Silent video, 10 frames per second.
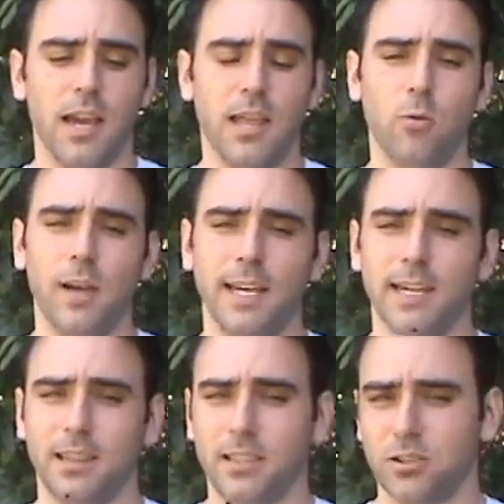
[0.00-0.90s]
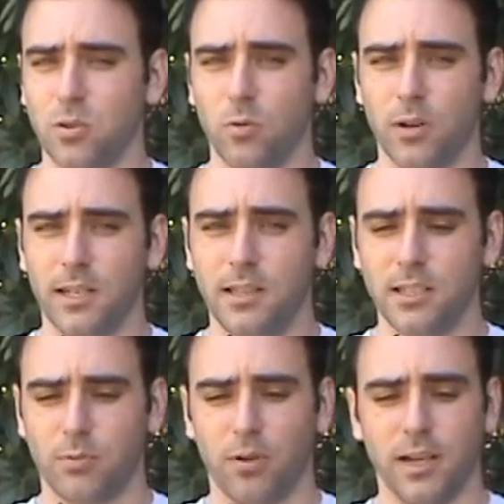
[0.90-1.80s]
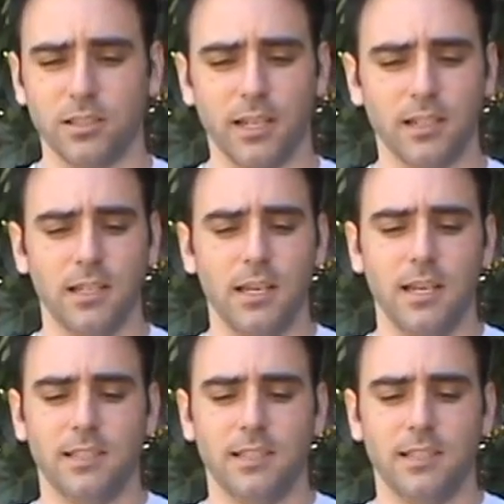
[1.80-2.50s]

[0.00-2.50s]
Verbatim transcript: And the way I get this to work in this project